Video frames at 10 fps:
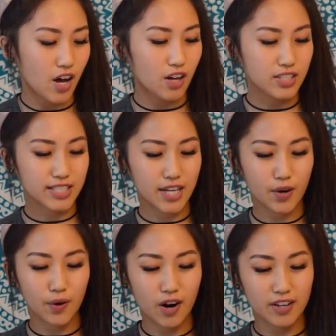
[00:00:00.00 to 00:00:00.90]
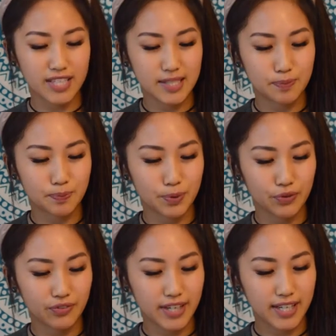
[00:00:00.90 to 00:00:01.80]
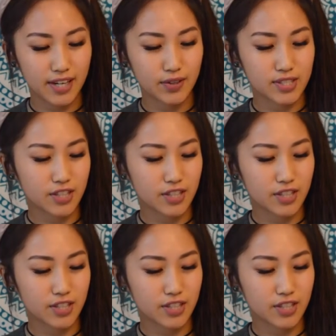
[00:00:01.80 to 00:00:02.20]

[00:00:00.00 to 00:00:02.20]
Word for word: Also are these burritos.